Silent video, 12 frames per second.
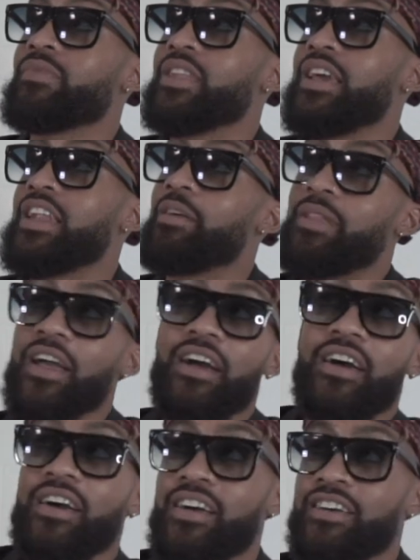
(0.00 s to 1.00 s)
And they were
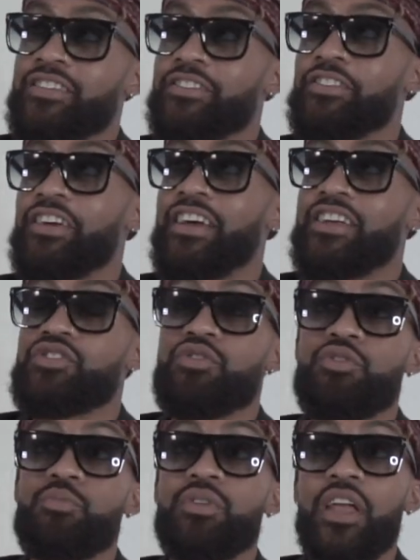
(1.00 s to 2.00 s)
like, okay, that's
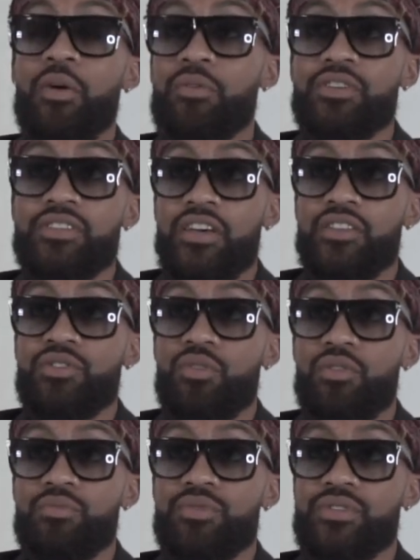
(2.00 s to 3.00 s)
cool, but like, where's the other
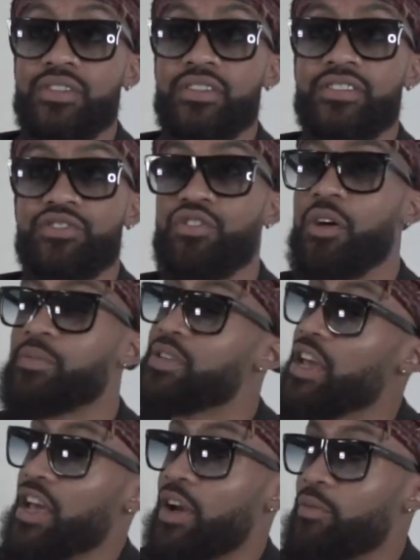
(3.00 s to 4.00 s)
dorm music? You know what I'm
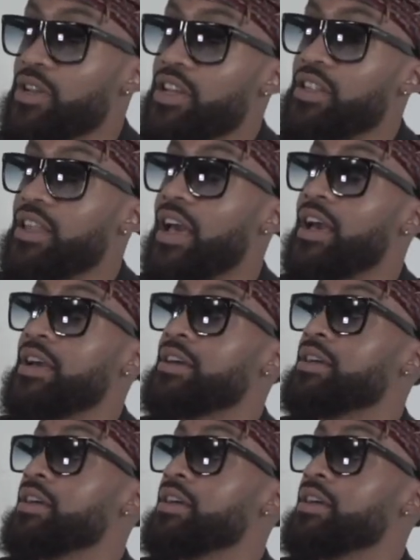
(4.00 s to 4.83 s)
saying? Like, we need that.